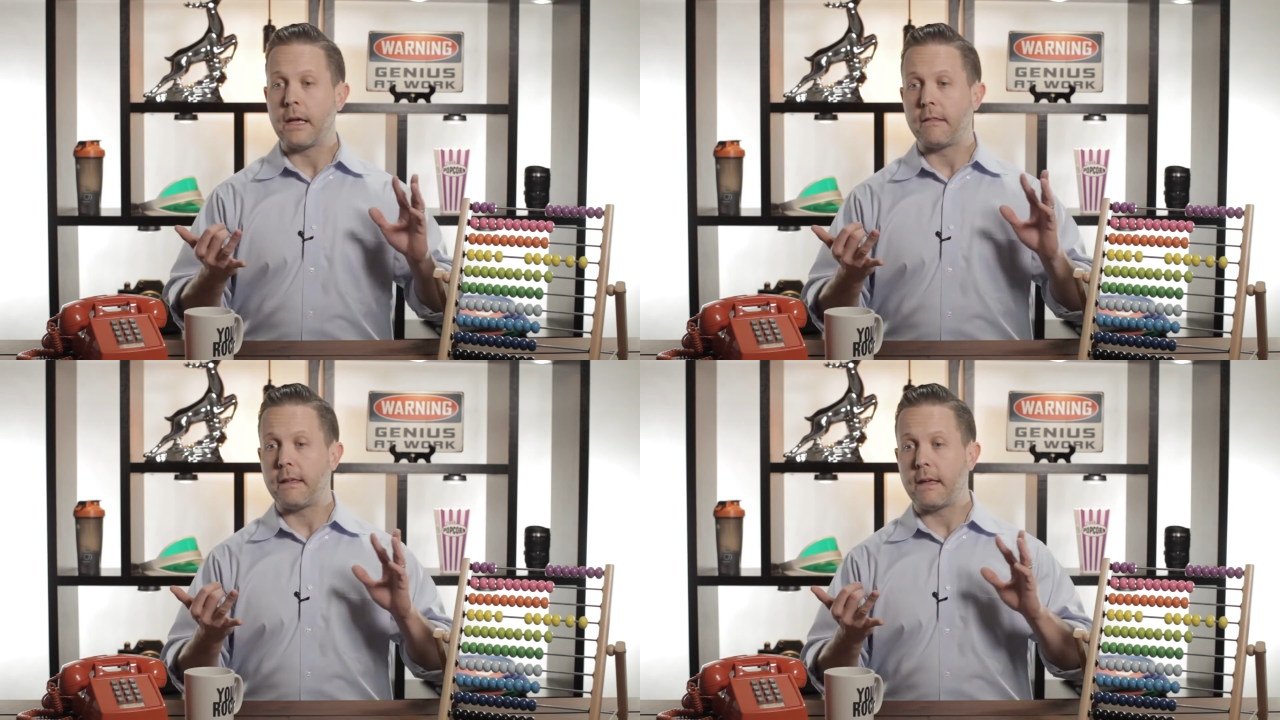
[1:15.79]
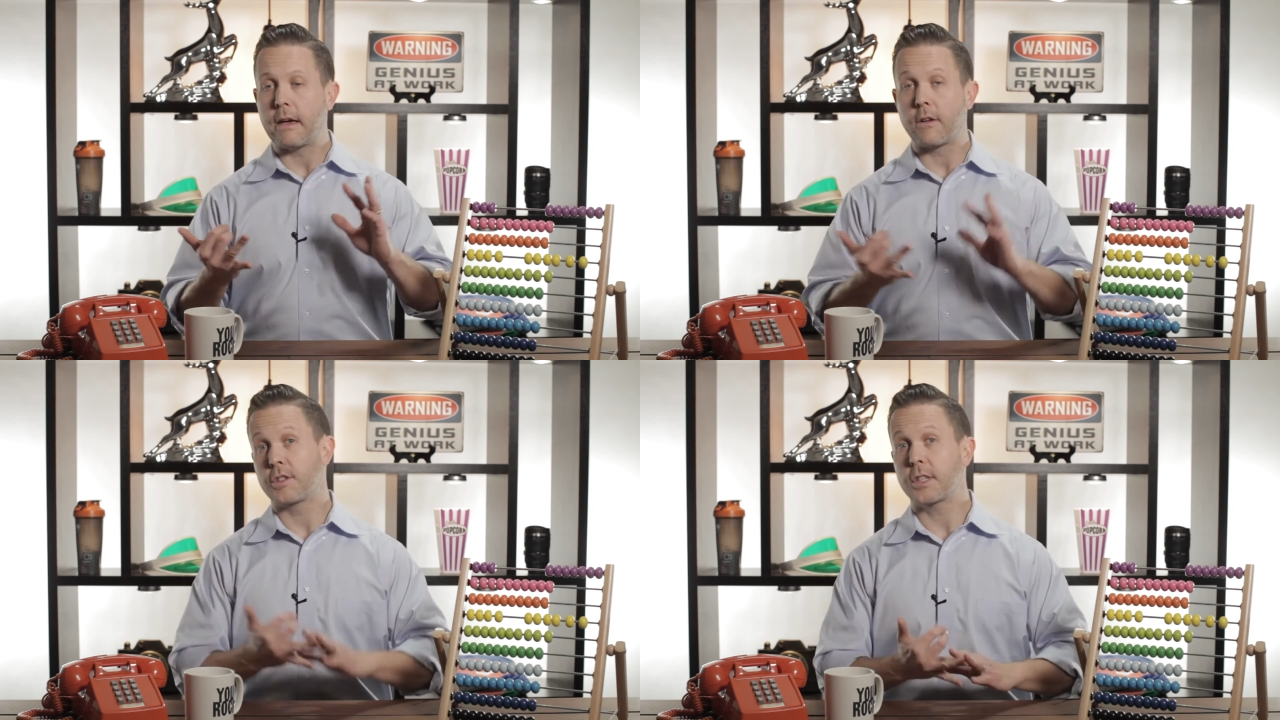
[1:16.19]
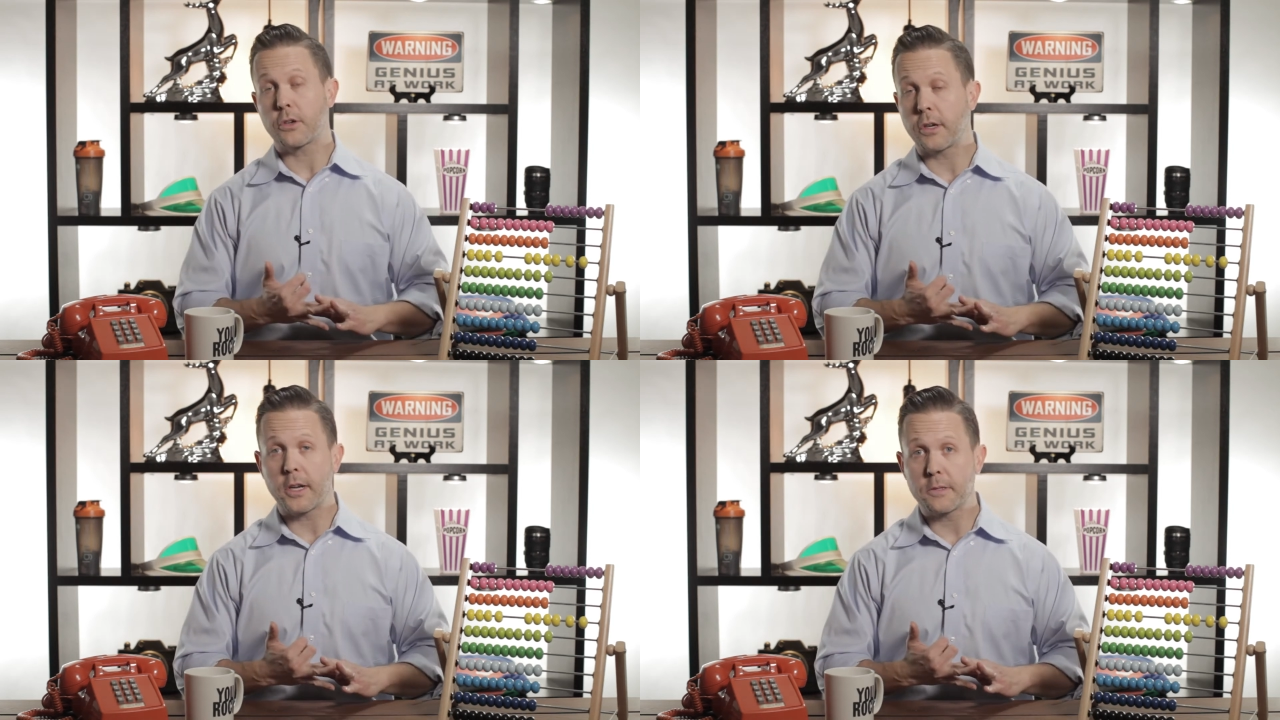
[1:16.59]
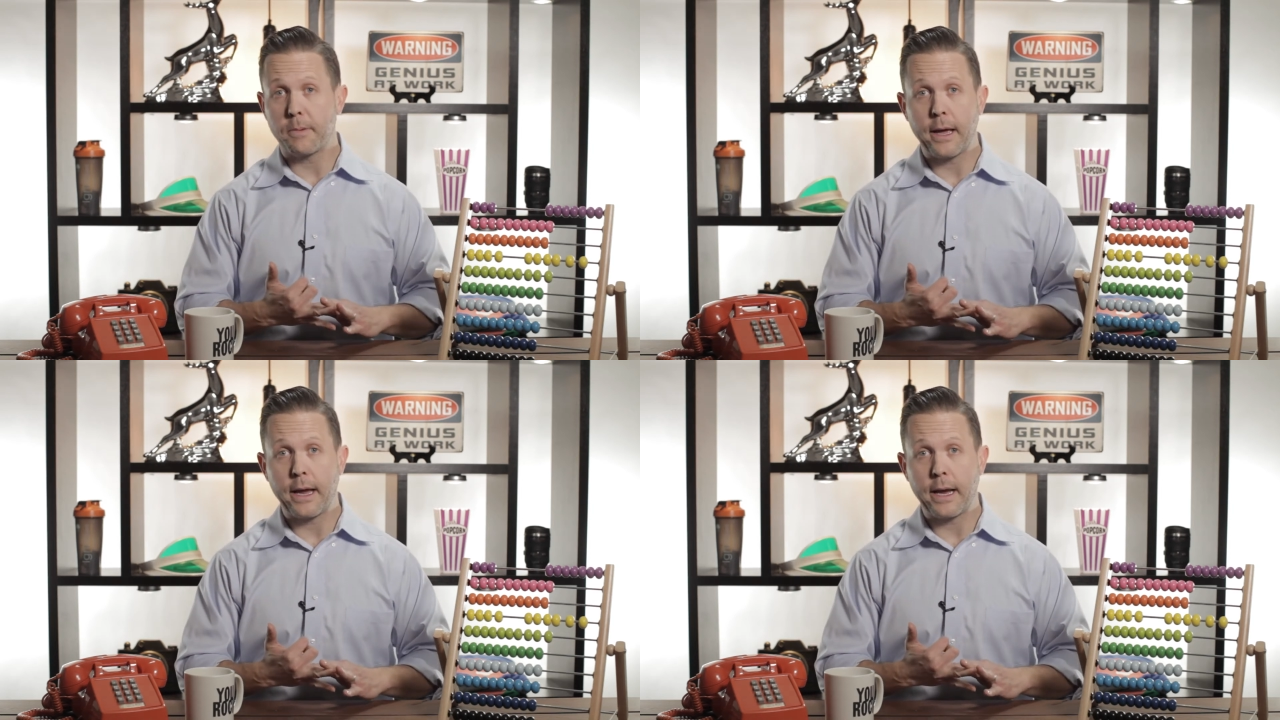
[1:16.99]
the secretary gets
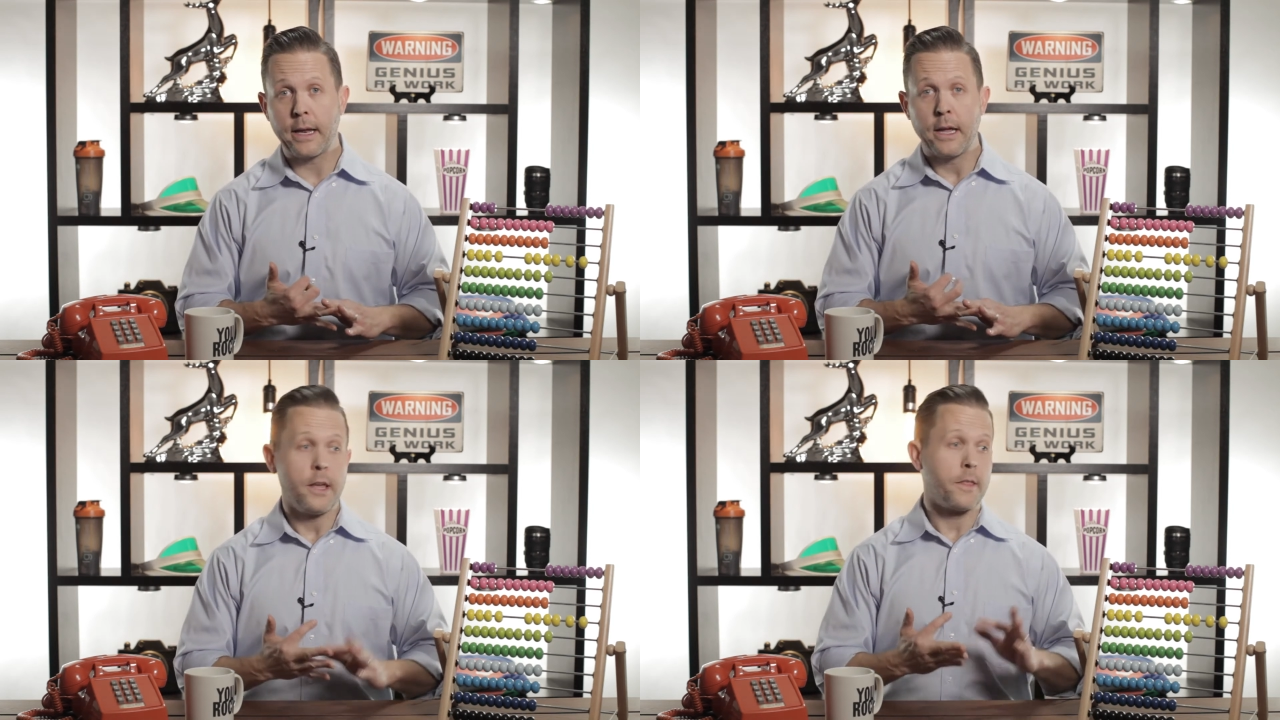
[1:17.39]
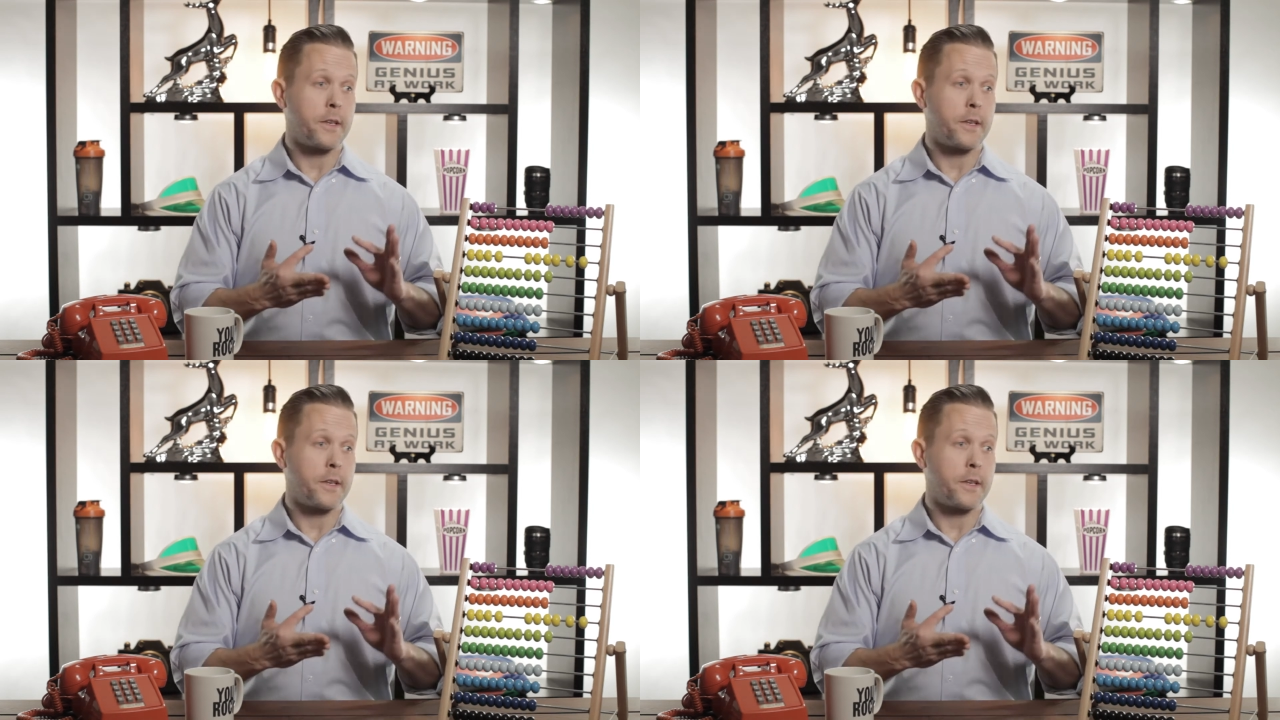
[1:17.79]
paid, the